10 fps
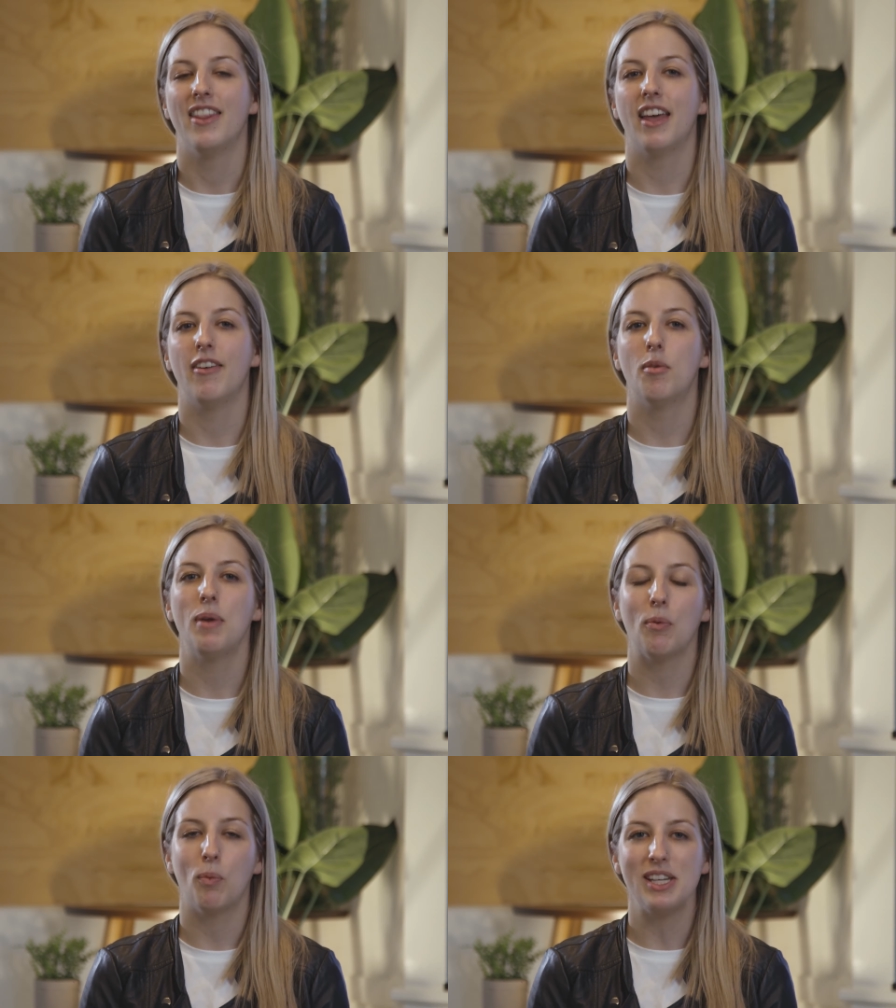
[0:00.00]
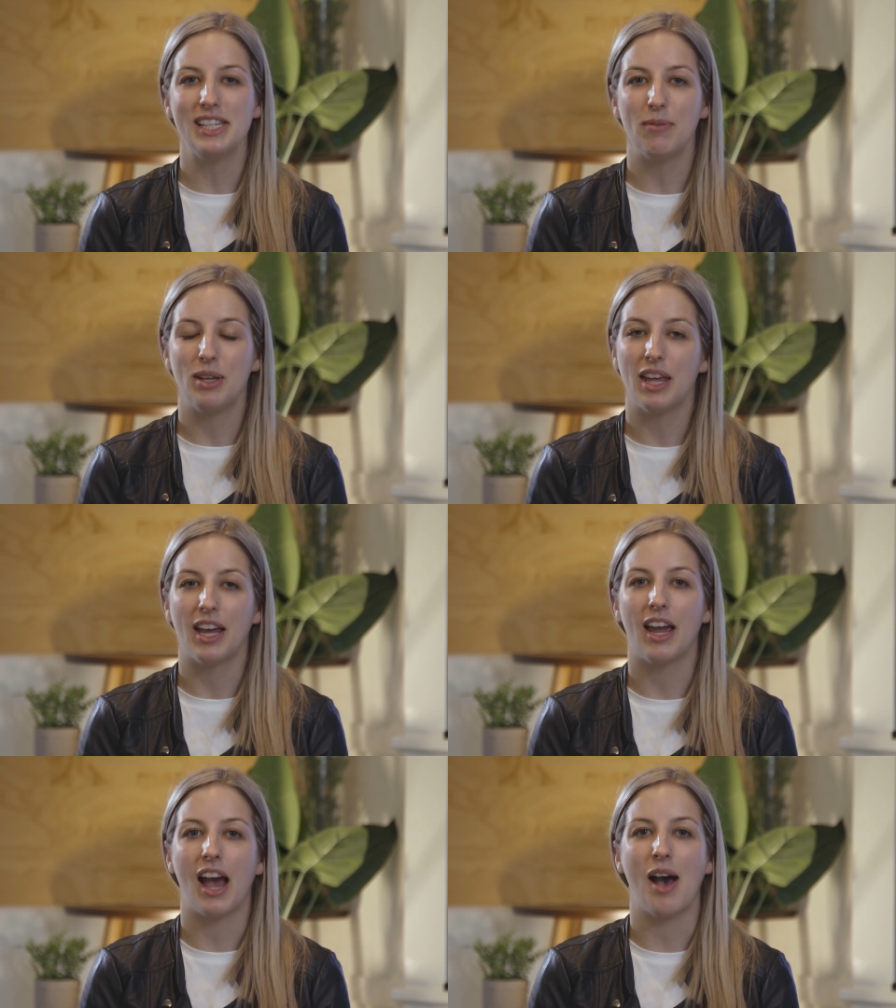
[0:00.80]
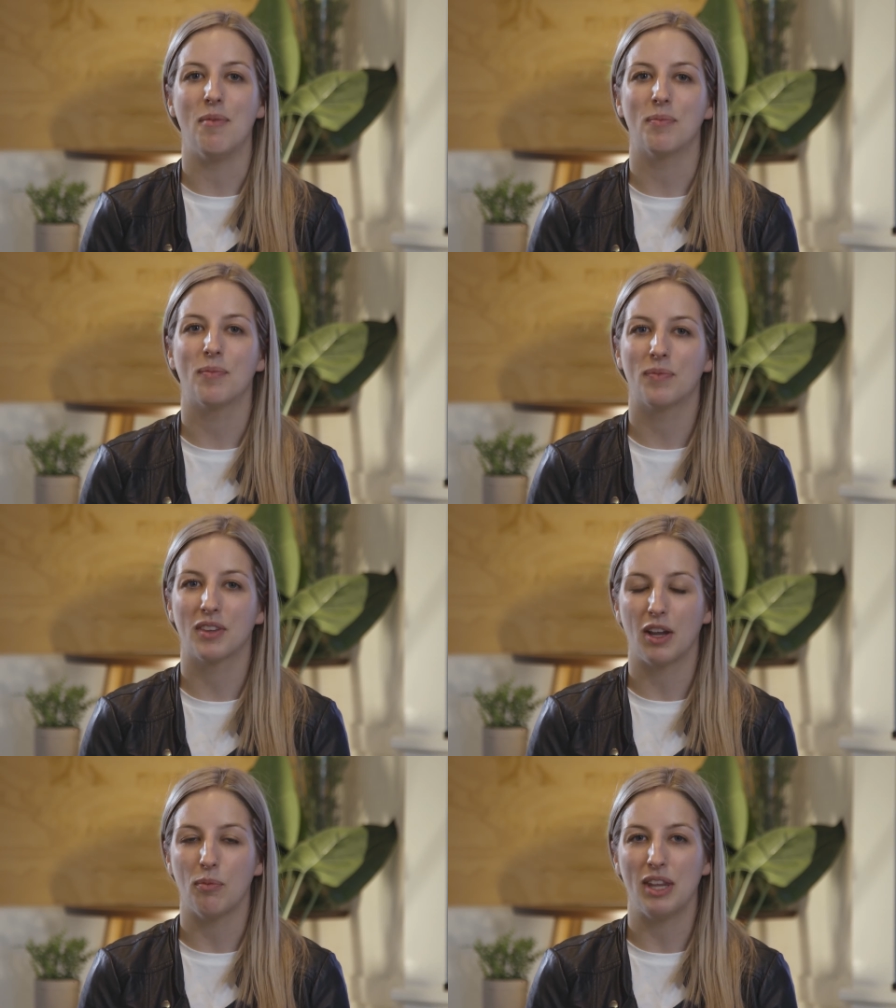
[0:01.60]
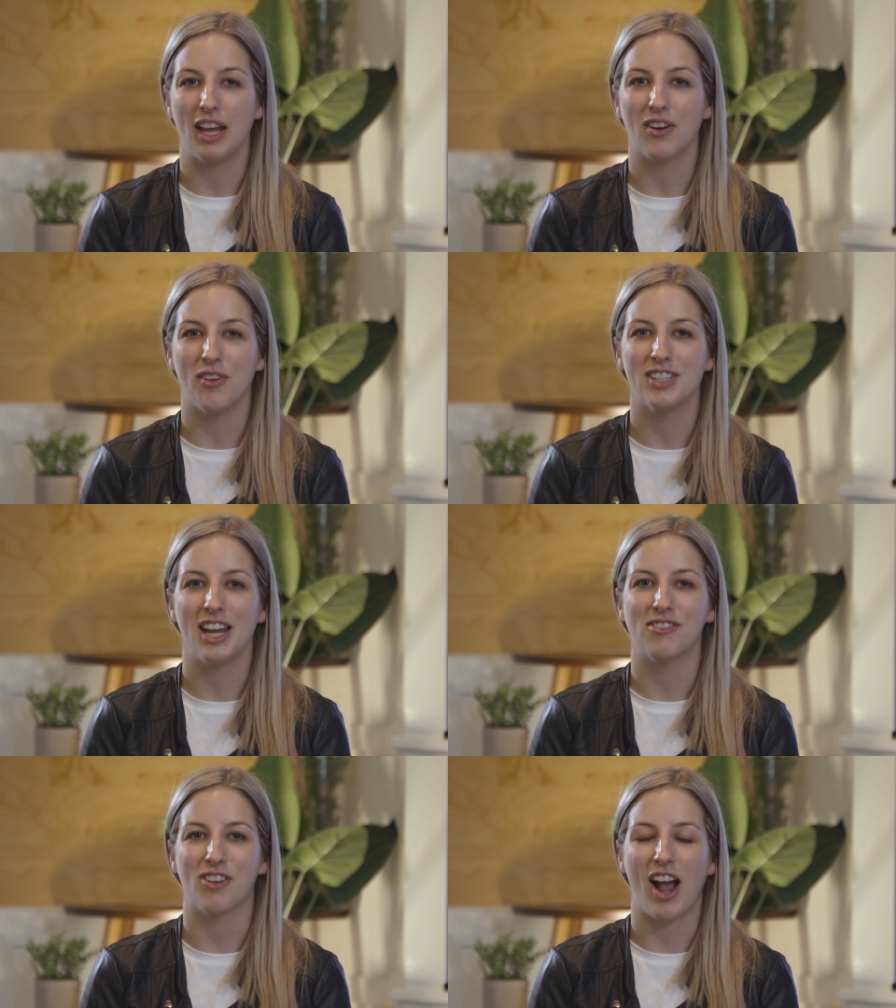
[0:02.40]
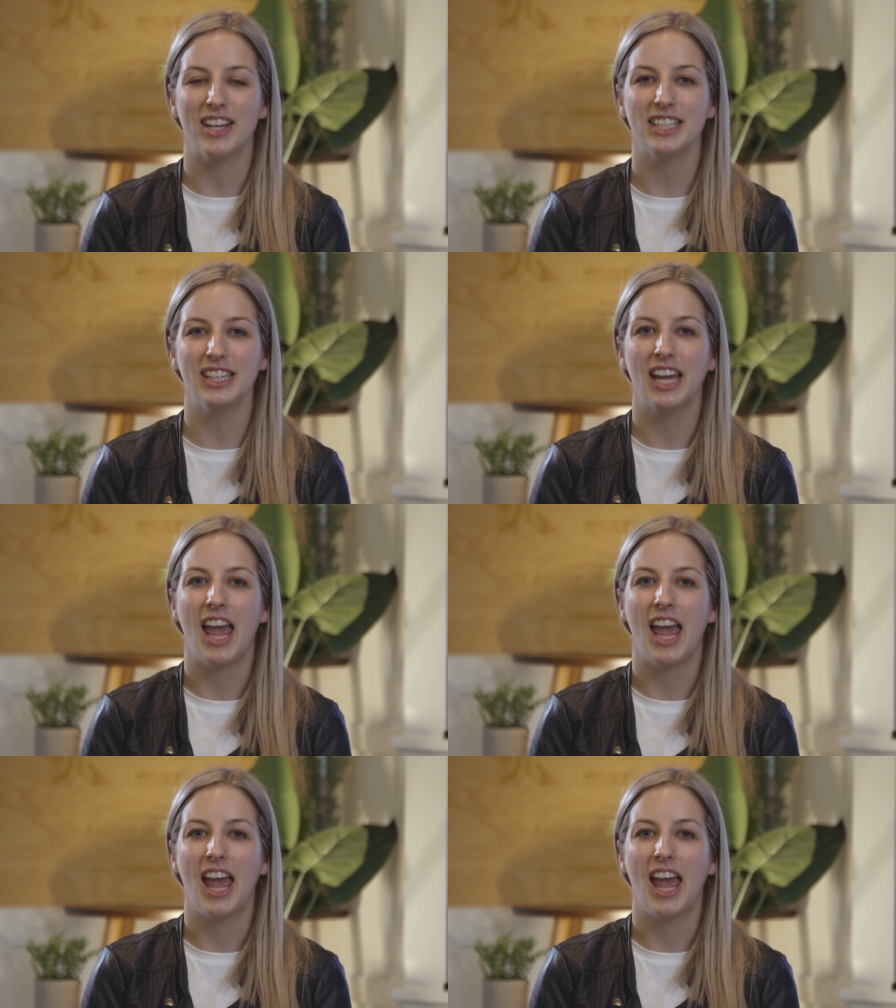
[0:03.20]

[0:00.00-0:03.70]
They're a bit witty with their content writing,